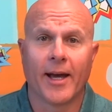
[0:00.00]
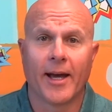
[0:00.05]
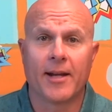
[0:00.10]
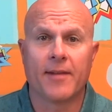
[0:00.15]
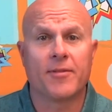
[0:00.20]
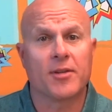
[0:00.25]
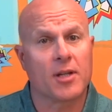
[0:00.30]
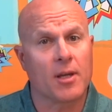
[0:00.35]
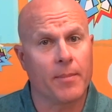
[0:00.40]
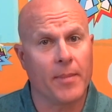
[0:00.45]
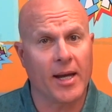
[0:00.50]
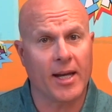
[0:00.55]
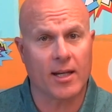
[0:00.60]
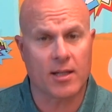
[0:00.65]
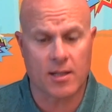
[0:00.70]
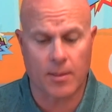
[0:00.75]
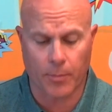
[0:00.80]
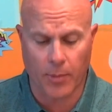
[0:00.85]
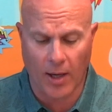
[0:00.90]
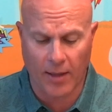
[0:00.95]
And if you can make
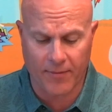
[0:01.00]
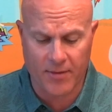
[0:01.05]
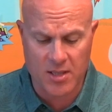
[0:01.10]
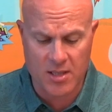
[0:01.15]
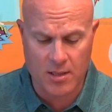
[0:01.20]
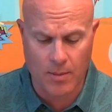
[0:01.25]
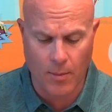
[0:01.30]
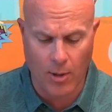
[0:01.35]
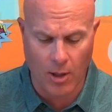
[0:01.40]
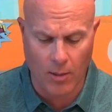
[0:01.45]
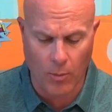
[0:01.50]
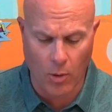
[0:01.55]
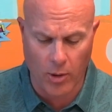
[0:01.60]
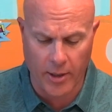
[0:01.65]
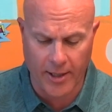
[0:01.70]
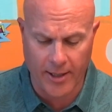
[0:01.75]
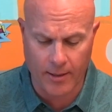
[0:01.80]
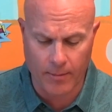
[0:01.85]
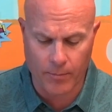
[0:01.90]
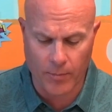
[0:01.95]
it to breakfast tomorrow
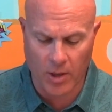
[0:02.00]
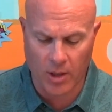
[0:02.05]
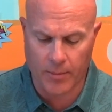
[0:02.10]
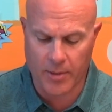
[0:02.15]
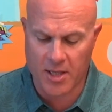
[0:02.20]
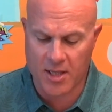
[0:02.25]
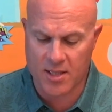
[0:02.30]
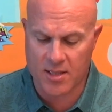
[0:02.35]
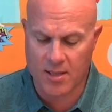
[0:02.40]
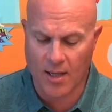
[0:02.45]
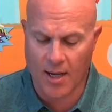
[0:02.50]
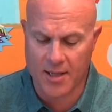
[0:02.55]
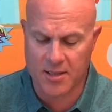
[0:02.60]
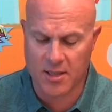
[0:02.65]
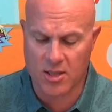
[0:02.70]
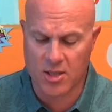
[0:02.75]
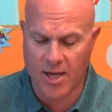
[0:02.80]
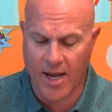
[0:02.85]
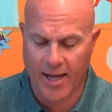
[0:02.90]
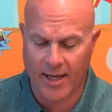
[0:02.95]
morning, it'll be the
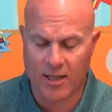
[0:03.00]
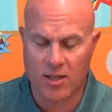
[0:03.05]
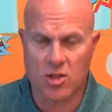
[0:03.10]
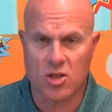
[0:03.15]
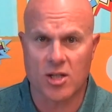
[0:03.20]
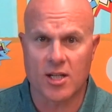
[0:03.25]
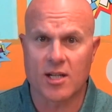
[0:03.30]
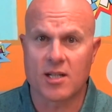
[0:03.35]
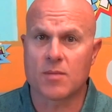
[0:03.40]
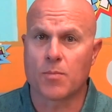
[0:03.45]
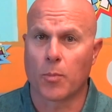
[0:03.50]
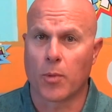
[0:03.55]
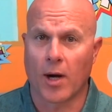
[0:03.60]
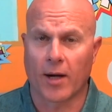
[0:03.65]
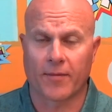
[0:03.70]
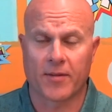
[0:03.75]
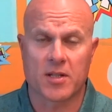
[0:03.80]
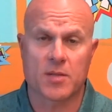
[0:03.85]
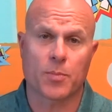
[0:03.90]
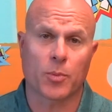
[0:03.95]
sausage, egg, and cheese
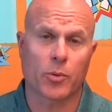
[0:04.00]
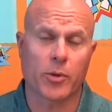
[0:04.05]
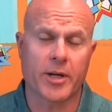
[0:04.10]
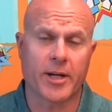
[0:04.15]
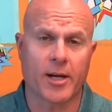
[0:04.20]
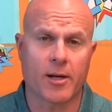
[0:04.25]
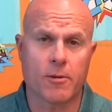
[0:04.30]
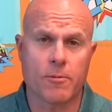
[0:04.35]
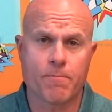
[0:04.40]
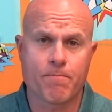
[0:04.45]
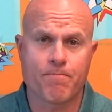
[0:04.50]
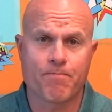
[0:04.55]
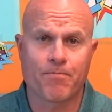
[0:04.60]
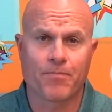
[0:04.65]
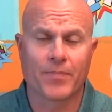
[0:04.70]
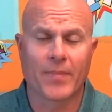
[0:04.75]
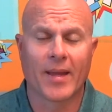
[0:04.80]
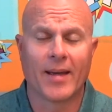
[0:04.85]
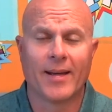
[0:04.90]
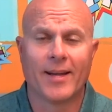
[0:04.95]
breakfast burrito.
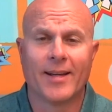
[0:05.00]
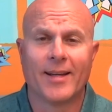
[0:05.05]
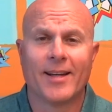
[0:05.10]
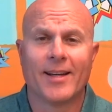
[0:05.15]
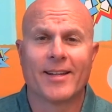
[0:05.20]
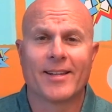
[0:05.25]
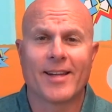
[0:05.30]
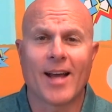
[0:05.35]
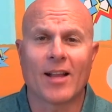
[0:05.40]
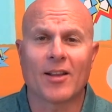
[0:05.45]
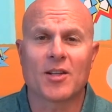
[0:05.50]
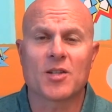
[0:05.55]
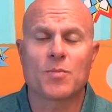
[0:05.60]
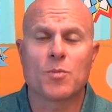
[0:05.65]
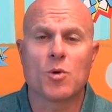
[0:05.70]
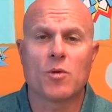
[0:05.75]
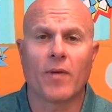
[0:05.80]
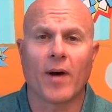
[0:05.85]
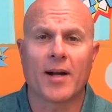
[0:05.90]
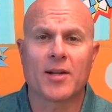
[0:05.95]
Now let's
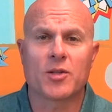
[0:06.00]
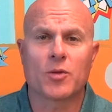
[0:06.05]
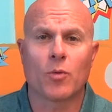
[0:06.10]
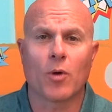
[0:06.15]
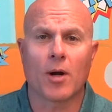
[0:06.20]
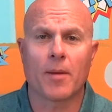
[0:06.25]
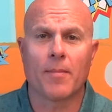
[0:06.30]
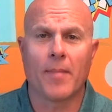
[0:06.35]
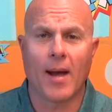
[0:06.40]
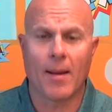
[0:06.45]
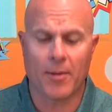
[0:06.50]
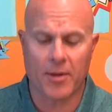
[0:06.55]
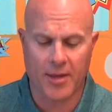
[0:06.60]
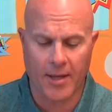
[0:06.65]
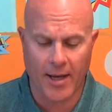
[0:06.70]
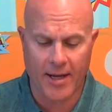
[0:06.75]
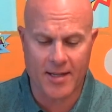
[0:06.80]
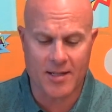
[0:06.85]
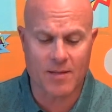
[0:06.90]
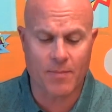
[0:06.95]
move on to our Mammoth
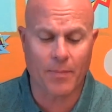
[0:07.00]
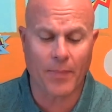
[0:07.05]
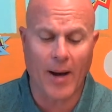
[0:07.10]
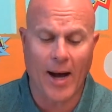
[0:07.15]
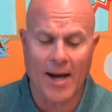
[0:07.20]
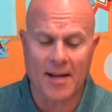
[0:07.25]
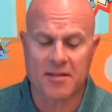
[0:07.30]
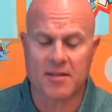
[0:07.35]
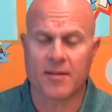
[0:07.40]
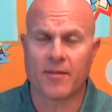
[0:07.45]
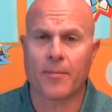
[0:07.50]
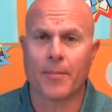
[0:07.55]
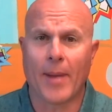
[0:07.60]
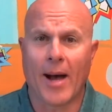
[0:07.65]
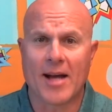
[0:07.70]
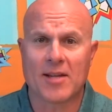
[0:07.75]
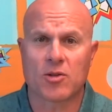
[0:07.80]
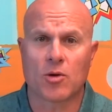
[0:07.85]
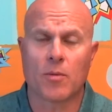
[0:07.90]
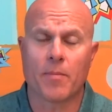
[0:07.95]
Heights Positive
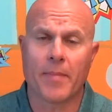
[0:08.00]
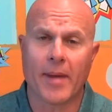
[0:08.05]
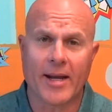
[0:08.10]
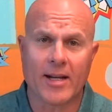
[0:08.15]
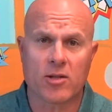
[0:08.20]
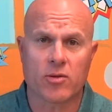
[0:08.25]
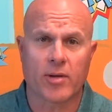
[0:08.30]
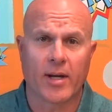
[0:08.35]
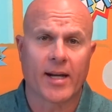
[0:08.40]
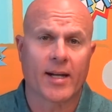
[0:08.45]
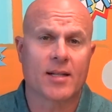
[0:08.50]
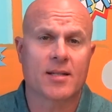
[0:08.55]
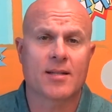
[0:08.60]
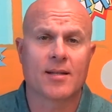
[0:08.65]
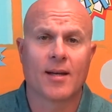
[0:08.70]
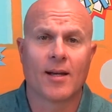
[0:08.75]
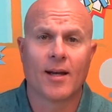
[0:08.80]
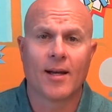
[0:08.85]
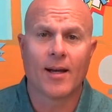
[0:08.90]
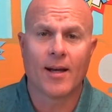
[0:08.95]
Ambassador Matrix.